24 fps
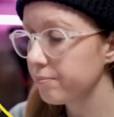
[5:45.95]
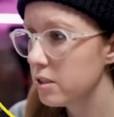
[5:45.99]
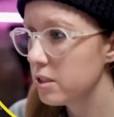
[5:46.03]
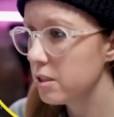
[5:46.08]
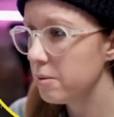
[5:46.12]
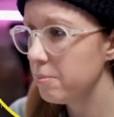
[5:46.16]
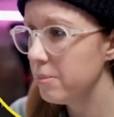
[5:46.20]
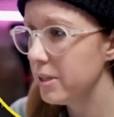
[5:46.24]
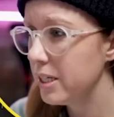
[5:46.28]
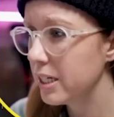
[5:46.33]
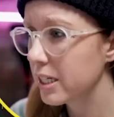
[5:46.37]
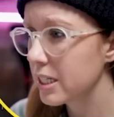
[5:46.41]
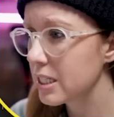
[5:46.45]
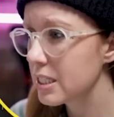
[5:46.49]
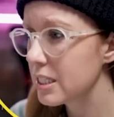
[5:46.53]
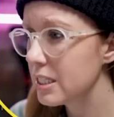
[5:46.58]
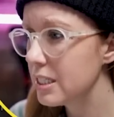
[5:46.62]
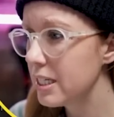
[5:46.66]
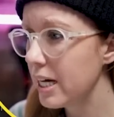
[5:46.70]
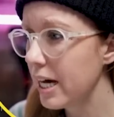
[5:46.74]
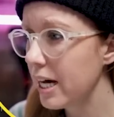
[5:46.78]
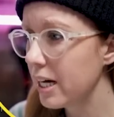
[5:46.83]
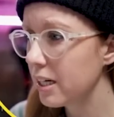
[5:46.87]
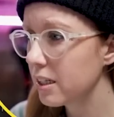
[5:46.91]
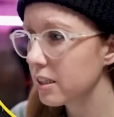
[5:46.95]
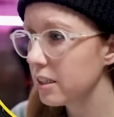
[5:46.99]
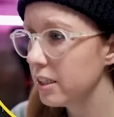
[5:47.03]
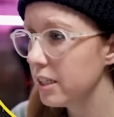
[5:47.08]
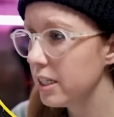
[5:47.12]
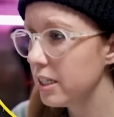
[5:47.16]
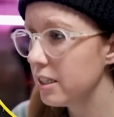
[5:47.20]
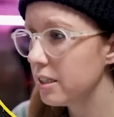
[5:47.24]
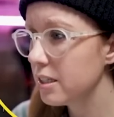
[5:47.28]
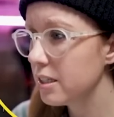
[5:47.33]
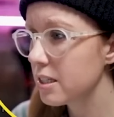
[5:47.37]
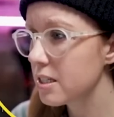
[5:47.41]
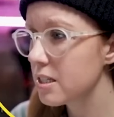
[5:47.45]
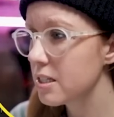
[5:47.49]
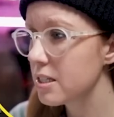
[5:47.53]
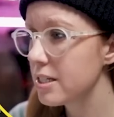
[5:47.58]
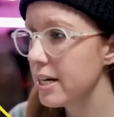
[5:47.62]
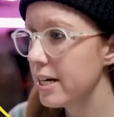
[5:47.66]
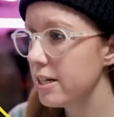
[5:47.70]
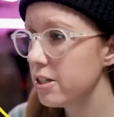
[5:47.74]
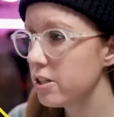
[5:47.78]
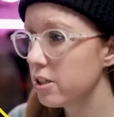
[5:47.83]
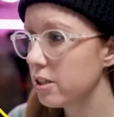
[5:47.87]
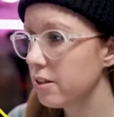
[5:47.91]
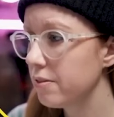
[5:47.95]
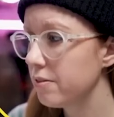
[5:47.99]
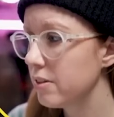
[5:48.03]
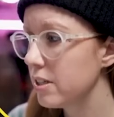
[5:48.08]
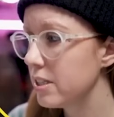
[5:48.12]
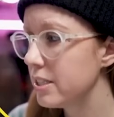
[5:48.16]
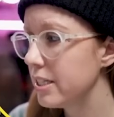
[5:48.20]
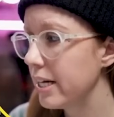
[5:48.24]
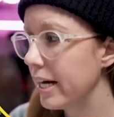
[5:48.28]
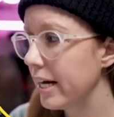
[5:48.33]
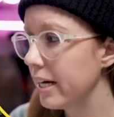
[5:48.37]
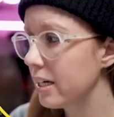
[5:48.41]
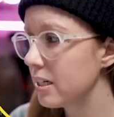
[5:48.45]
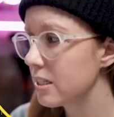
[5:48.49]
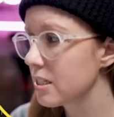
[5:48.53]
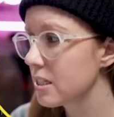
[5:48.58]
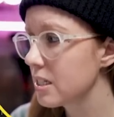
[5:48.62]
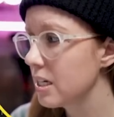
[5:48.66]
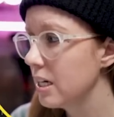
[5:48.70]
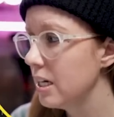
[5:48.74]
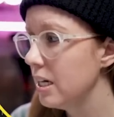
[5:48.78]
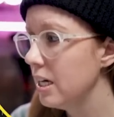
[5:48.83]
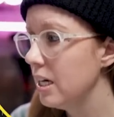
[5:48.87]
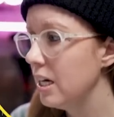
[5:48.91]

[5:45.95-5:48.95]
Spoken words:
to be exactly in the center of the text,